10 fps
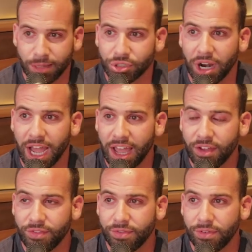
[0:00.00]
hip
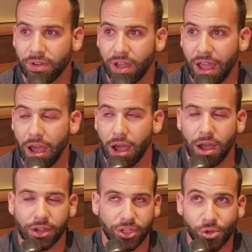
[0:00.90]
drive
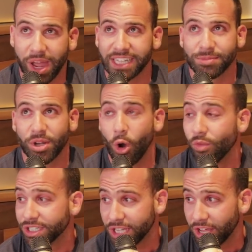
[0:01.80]
cue has been
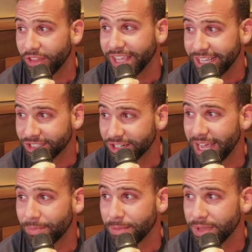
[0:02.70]
overdone on the
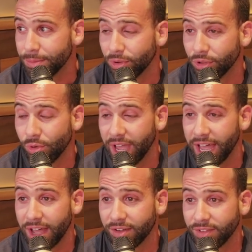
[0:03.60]
internet by people who
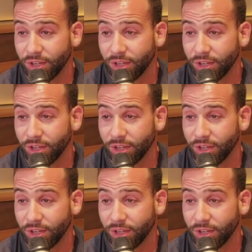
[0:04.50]
have,